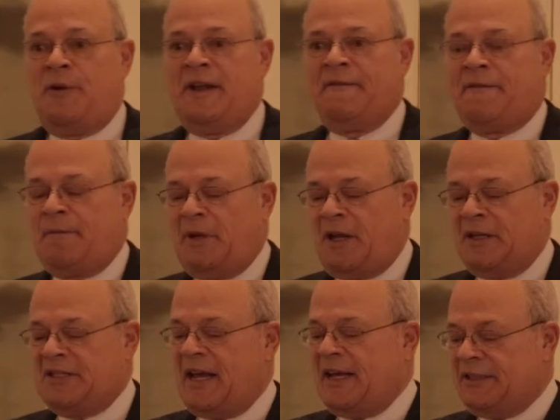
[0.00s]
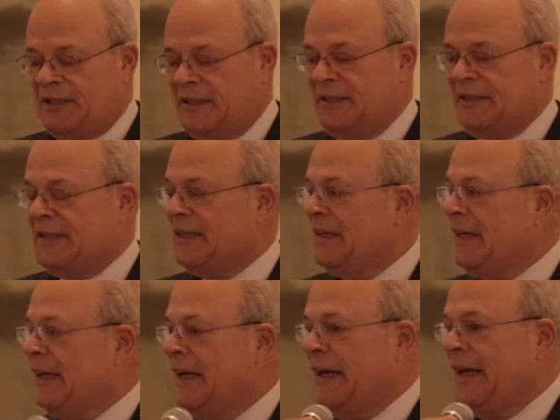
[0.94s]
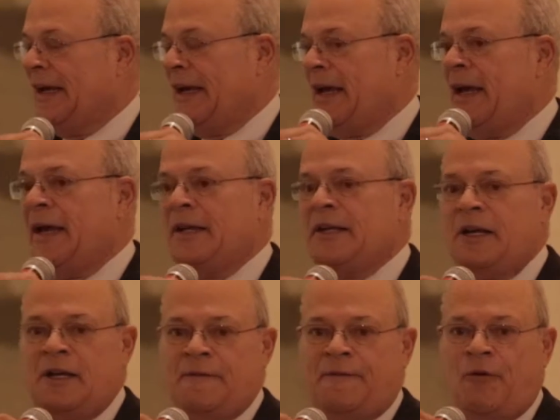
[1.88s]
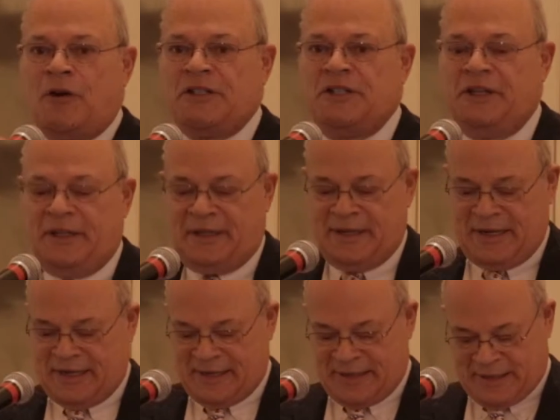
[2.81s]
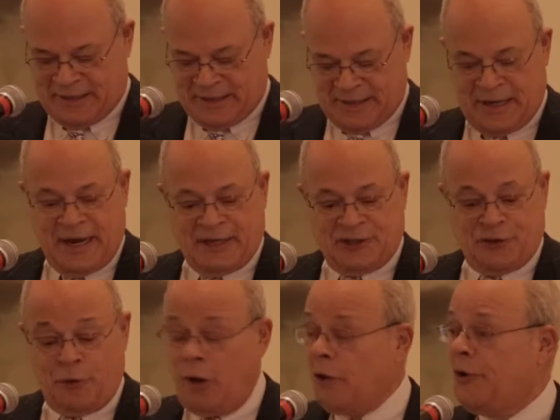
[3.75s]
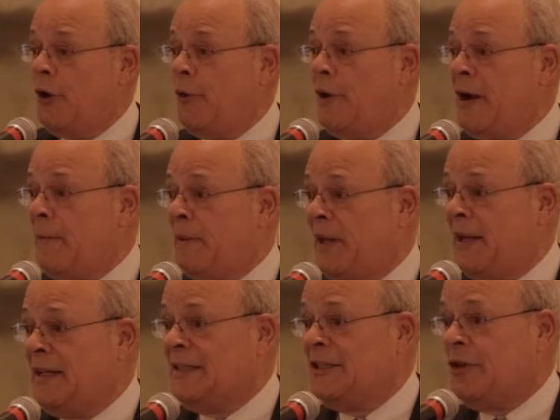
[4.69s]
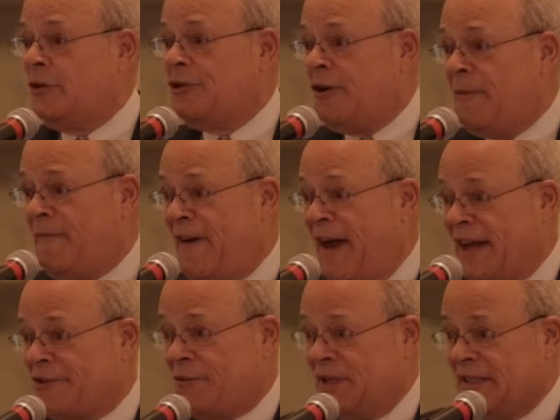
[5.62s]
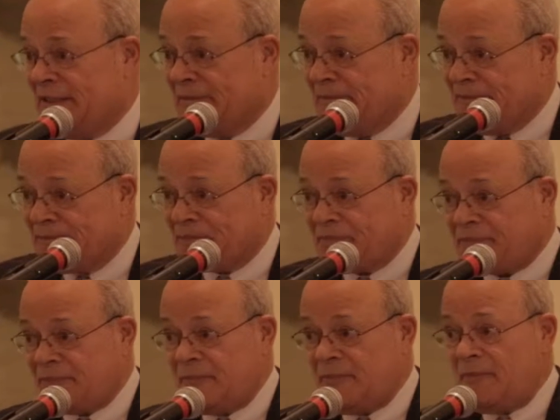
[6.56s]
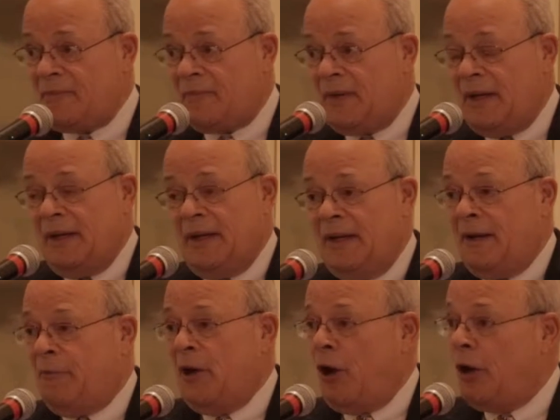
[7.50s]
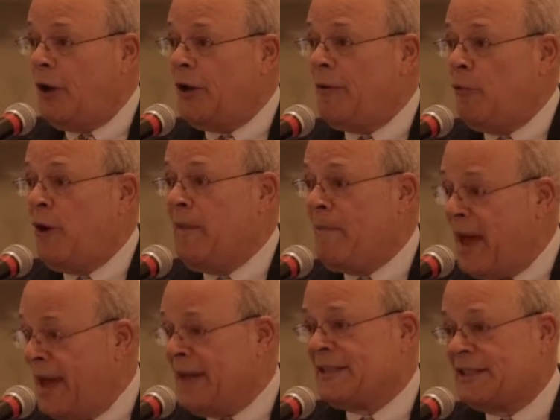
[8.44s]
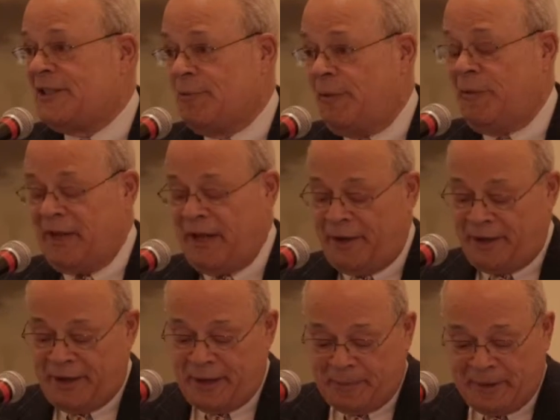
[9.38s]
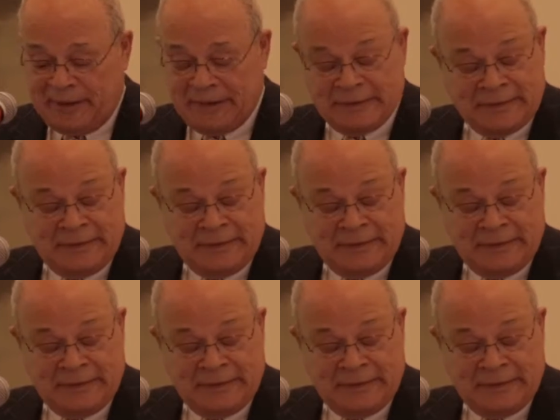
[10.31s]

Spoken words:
in from Los Angeles, and unfortunately, as you all know, airplanes are germ factories. We all ought to wear masks when we get on an airplane.